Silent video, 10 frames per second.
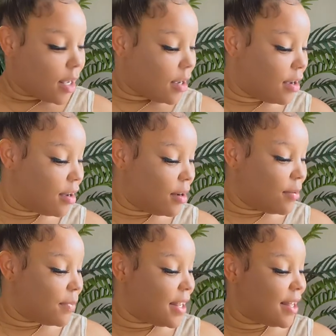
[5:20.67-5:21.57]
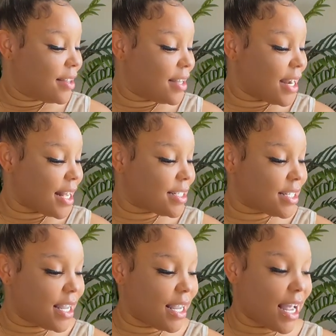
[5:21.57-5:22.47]
The next
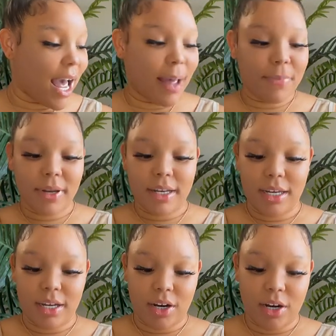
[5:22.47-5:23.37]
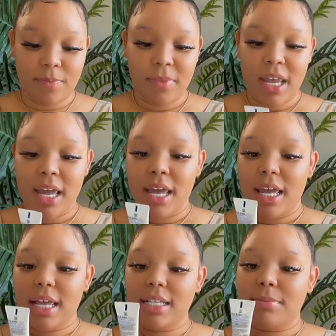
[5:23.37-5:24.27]
thing I put in here
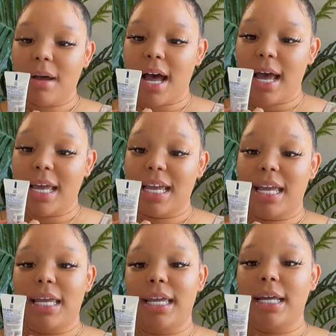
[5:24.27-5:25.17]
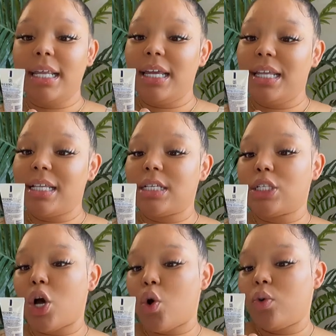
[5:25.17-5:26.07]
is my Healing, this is
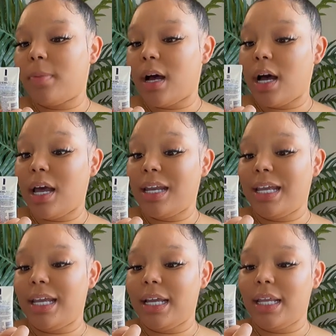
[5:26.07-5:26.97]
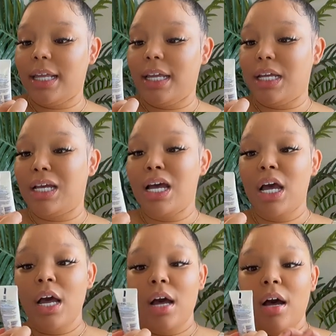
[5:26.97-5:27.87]
Gold Bond Healing
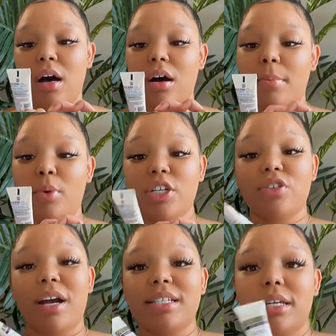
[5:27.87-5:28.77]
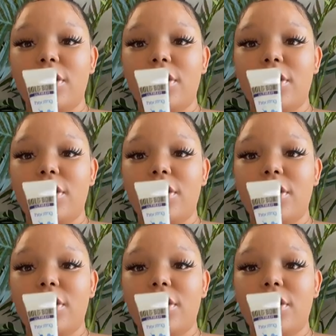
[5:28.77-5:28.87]
moisturizing